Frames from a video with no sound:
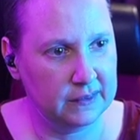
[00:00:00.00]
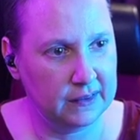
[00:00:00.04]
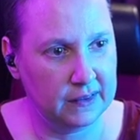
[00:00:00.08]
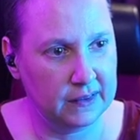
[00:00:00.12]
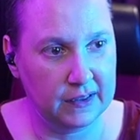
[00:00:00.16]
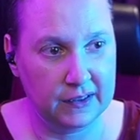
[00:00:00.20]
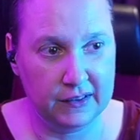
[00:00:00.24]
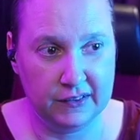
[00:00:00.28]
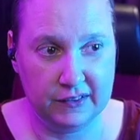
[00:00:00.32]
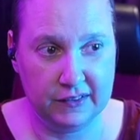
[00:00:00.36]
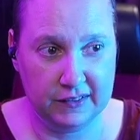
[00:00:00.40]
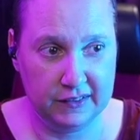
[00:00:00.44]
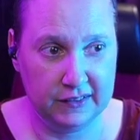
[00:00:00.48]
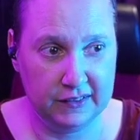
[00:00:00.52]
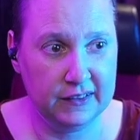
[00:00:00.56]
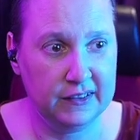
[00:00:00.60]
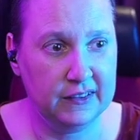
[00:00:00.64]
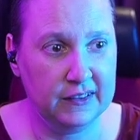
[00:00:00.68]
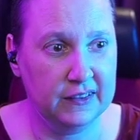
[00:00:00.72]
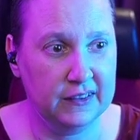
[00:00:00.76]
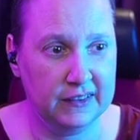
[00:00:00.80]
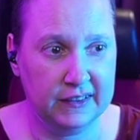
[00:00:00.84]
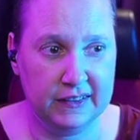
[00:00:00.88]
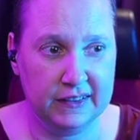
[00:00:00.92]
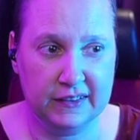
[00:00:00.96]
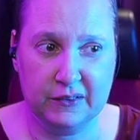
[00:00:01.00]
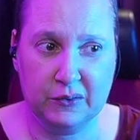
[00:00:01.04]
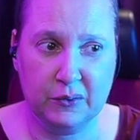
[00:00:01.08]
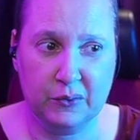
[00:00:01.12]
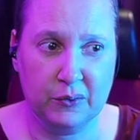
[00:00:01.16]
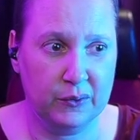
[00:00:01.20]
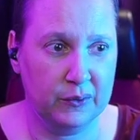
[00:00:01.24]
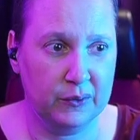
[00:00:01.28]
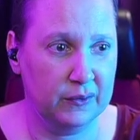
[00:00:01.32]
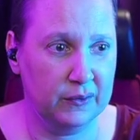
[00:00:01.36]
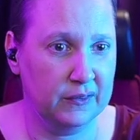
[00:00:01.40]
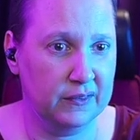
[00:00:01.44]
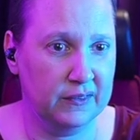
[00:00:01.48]
I did click it
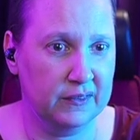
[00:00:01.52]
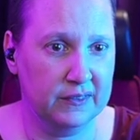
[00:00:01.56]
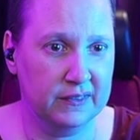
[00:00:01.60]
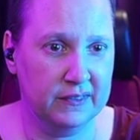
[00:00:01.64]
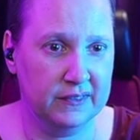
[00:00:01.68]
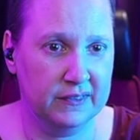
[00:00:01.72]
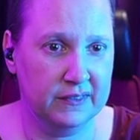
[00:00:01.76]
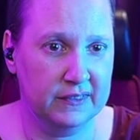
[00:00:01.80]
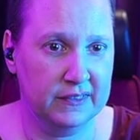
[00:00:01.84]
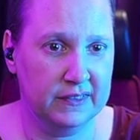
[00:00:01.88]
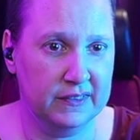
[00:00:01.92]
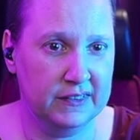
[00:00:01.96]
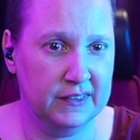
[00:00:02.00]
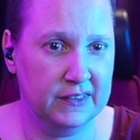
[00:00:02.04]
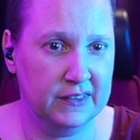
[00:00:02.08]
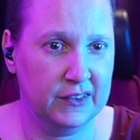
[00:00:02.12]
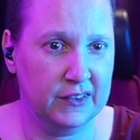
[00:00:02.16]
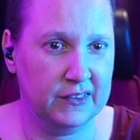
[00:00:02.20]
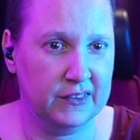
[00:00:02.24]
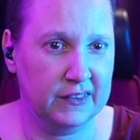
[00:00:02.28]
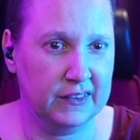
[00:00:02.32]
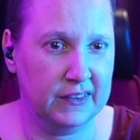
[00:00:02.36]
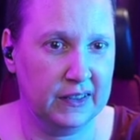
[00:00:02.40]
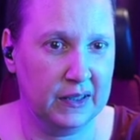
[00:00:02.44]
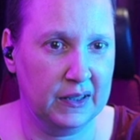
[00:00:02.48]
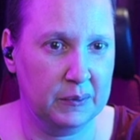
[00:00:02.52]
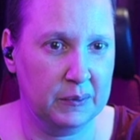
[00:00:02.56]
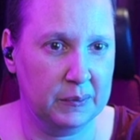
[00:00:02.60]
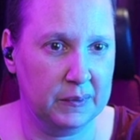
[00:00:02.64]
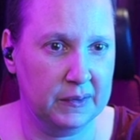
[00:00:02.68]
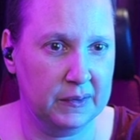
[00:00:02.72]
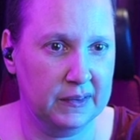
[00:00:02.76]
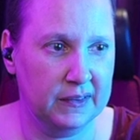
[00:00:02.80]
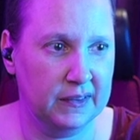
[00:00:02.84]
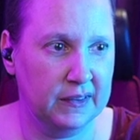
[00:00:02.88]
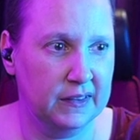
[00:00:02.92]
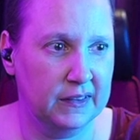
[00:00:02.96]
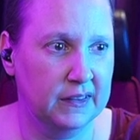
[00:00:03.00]
all. Nothing happened.
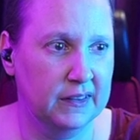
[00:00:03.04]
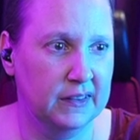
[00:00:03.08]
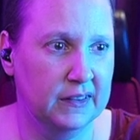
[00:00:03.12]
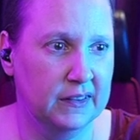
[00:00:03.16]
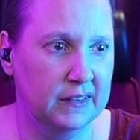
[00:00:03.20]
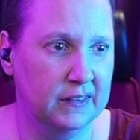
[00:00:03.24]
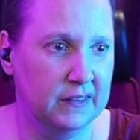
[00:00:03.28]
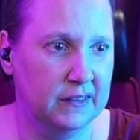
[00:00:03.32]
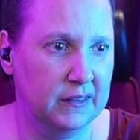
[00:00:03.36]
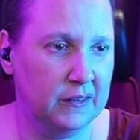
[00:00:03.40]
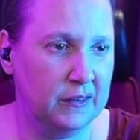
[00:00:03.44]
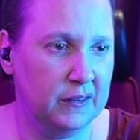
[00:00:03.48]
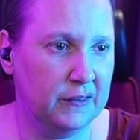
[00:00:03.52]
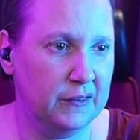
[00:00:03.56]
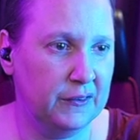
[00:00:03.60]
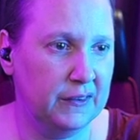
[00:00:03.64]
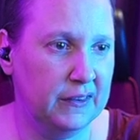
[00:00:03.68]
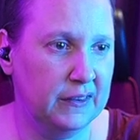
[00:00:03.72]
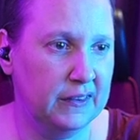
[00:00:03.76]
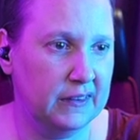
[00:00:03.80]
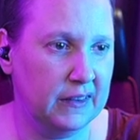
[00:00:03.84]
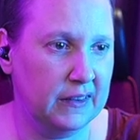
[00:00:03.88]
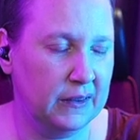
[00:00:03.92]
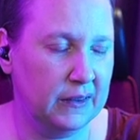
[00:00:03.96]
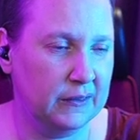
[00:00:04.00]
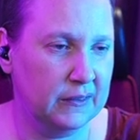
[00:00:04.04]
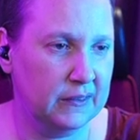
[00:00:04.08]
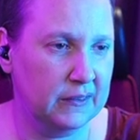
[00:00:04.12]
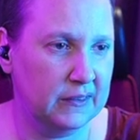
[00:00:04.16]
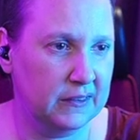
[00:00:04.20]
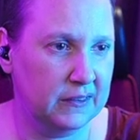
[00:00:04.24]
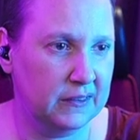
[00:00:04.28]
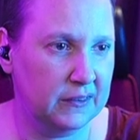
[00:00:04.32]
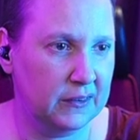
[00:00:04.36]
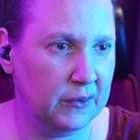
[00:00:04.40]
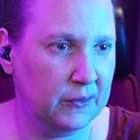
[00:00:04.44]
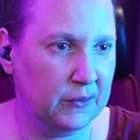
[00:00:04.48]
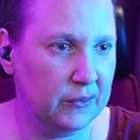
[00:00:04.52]
So 3000
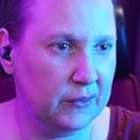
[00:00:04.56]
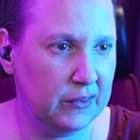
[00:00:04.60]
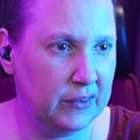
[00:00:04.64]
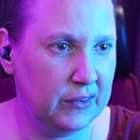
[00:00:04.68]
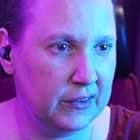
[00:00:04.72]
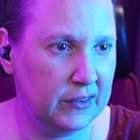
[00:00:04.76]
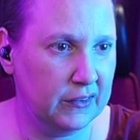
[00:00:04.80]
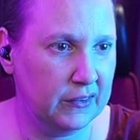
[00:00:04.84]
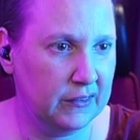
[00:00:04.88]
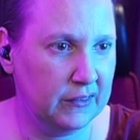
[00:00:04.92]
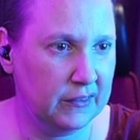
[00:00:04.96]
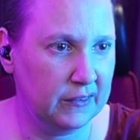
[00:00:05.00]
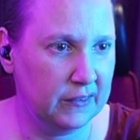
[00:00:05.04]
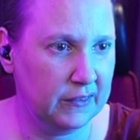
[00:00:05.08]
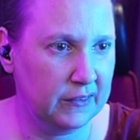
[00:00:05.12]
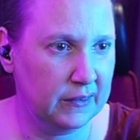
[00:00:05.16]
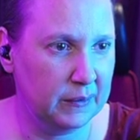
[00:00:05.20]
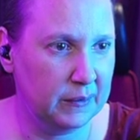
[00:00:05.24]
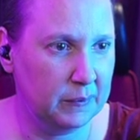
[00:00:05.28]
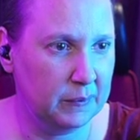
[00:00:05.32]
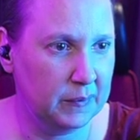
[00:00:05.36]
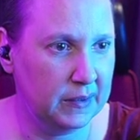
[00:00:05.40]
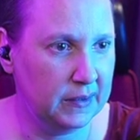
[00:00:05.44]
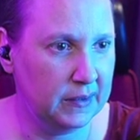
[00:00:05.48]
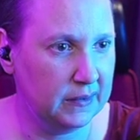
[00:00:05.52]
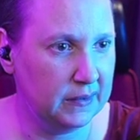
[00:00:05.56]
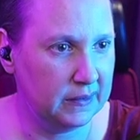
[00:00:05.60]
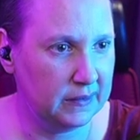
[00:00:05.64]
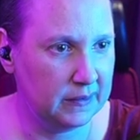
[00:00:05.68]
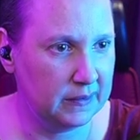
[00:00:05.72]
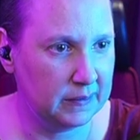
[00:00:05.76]
is over the limit.